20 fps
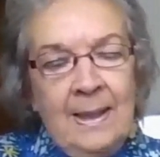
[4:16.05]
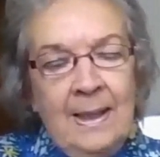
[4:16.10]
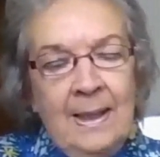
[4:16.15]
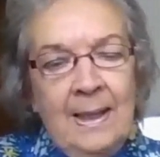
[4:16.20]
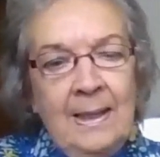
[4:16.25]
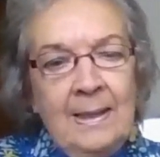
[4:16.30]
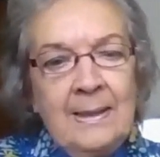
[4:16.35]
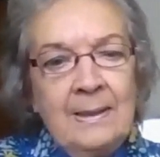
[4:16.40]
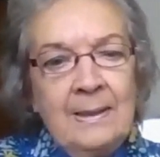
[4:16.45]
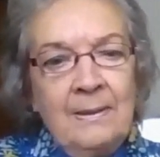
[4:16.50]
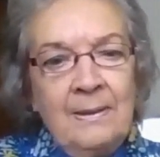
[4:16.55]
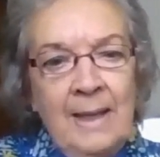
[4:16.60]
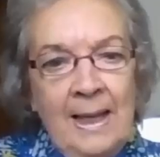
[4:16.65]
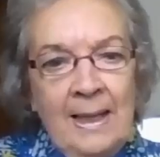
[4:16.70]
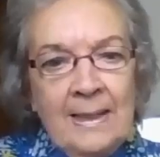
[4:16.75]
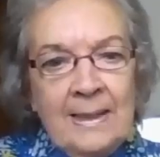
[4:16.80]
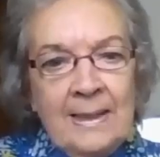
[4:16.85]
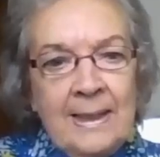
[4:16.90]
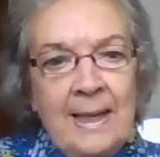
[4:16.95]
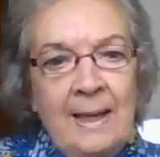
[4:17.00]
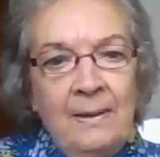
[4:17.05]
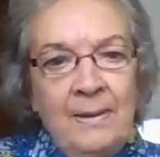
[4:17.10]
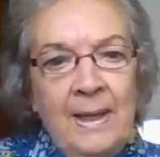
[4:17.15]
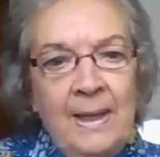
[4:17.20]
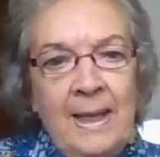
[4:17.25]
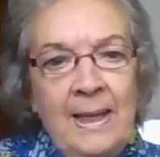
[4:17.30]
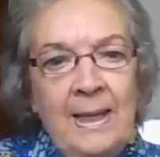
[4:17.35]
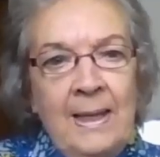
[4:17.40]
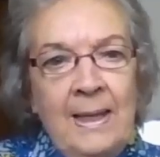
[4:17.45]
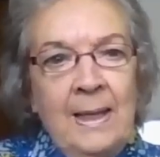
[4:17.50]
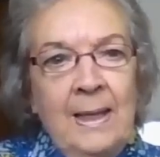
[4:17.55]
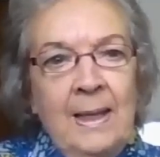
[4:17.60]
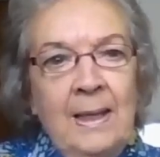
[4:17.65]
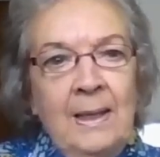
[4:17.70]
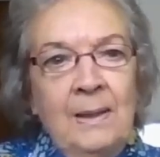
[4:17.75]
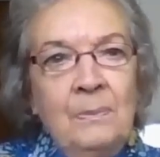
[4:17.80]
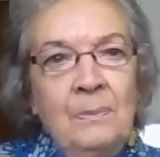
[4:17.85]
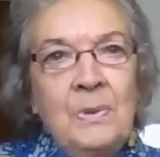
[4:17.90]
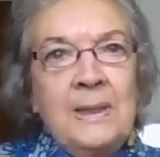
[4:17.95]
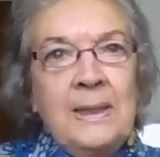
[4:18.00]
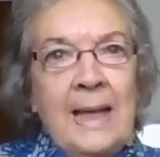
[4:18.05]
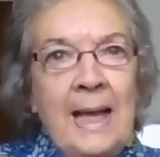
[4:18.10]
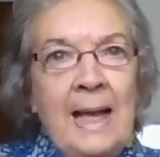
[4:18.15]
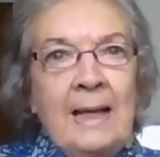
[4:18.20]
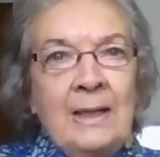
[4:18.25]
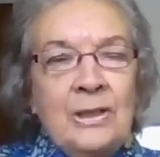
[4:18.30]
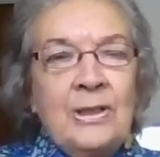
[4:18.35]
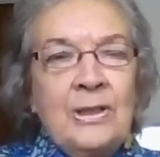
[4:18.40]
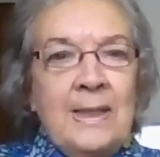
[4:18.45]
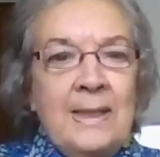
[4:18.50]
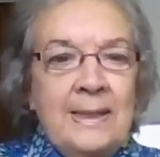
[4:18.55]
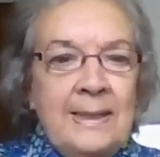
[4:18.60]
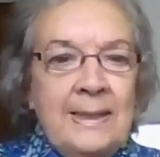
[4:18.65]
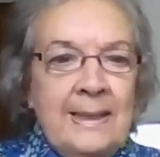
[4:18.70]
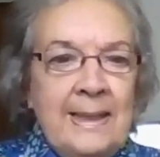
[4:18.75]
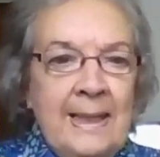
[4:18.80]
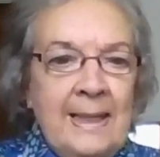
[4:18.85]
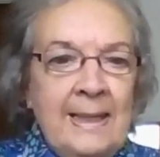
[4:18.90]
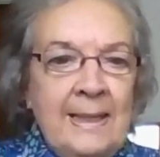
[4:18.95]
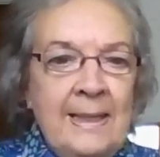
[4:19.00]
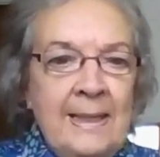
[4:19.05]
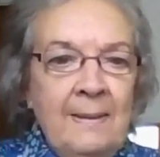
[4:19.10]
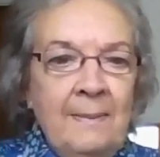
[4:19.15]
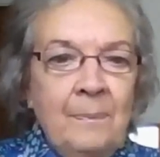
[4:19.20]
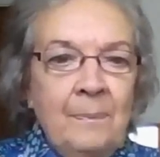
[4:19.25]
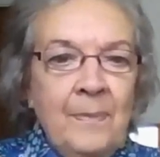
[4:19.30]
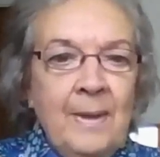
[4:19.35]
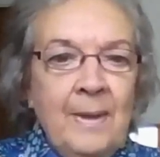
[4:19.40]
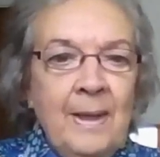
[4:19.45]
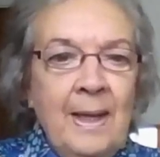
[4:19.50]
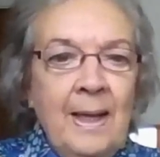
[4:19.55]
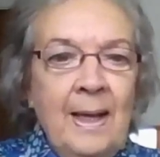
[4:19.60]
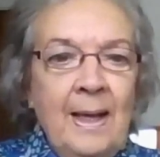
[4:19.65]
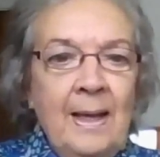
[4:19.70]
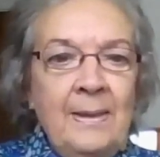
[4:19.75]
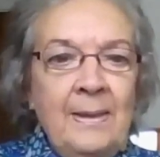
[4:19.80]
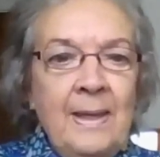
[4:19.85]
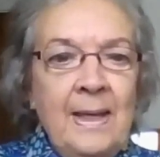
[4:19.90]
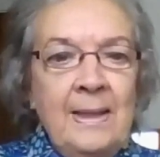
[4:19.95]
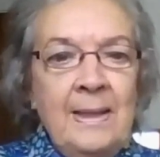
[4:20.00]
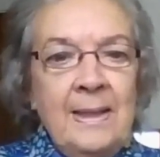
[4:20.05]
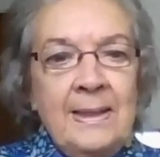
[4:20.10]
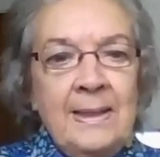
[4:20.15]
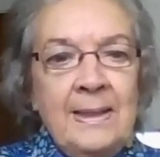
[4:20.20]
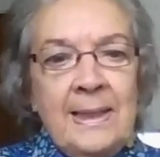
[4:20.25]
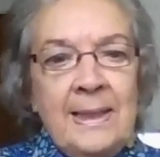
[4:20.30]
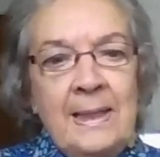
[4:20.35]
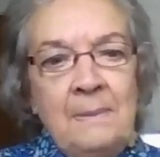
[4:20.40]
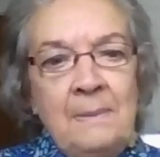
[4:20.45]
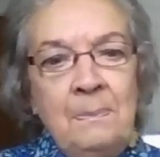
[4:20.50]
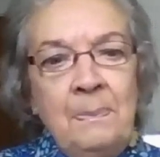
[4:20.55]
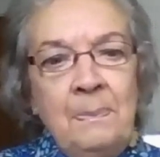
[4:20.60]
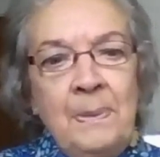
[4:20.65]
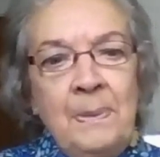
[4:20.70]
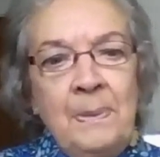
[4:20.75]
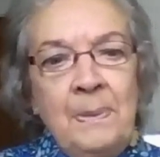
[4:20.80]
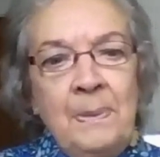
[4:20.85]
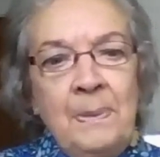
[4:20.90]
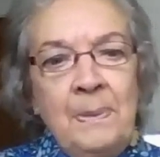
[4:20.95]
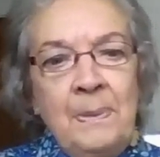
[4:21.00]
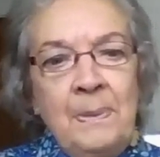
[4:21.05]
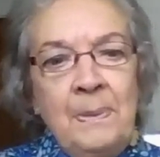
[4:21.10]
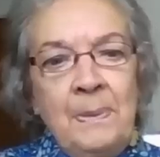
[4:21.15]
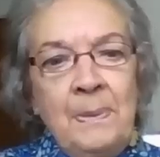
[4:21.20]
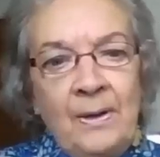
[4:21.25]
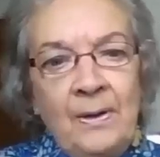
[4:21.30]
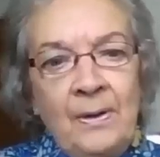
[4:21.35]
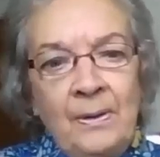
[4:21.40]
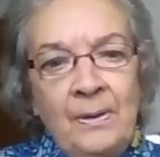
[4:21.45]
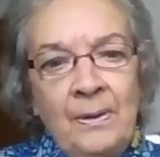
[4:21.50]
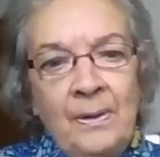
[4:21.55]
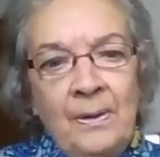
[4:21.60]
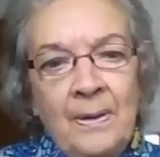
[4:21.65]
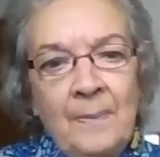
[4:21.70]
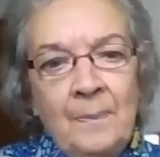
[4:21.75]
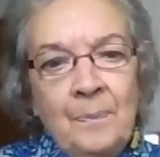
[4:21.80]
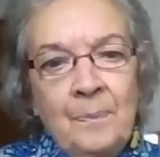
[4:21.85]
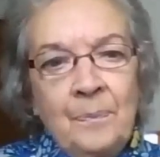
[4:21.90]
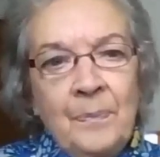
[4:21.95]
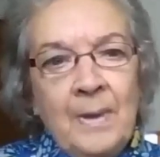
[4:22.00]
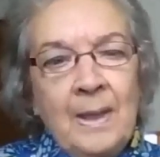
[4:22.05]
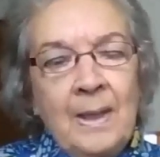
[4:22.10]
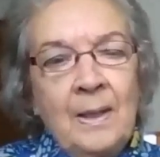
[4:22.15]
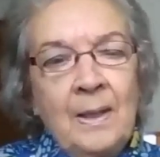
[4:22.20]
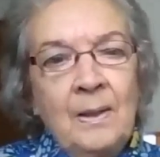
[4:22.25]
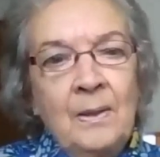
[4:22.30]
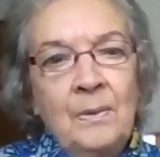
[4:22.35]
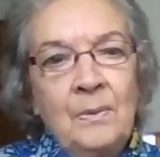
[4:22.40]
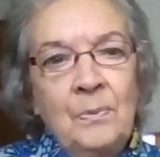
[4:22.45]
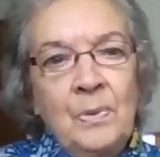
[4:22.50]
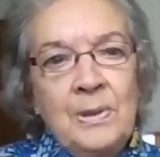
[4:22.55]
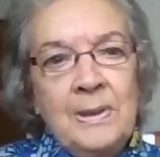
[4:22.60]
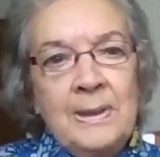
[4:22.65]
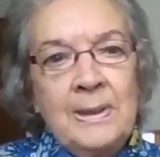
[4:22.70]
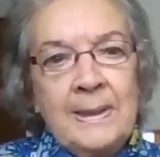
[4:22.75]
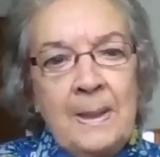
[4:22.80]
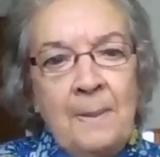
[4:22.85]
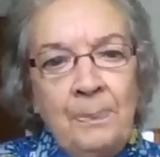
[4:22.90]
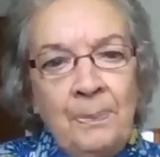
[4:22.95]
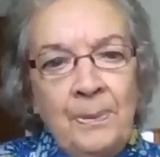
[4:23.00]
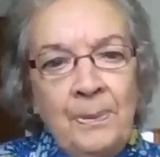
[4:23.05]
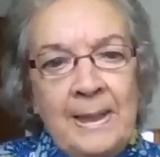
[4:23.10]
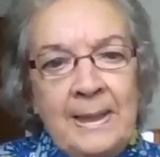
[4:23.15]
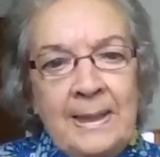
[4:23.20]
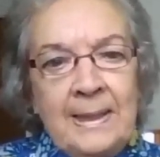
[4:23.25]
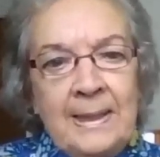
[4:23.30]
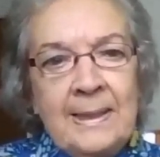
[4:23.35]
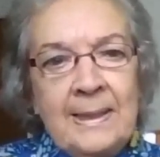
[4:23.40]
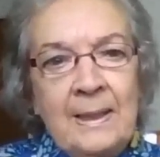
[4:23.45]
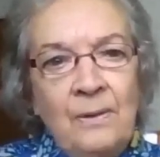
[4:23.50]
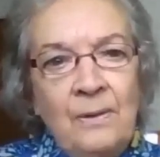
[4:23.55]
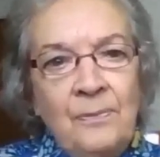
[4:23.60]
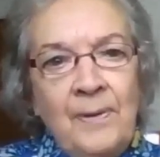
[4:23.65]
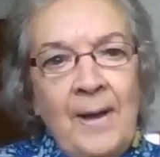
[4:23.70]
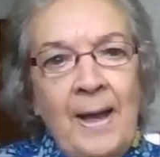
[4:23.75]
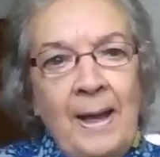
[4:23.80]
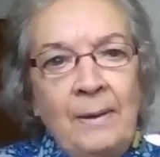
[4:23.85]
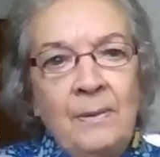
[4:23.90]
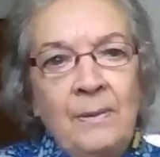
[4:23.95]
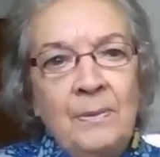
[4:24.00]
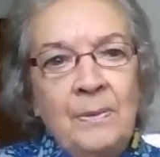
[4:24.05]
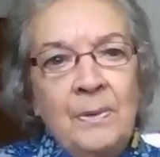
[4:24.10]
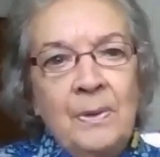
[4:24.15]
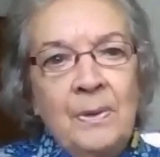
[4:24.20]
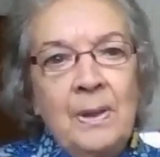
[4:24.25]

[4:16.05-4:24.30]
And so that's how they would catch this tin. And then the tin being heavier would separate itself out.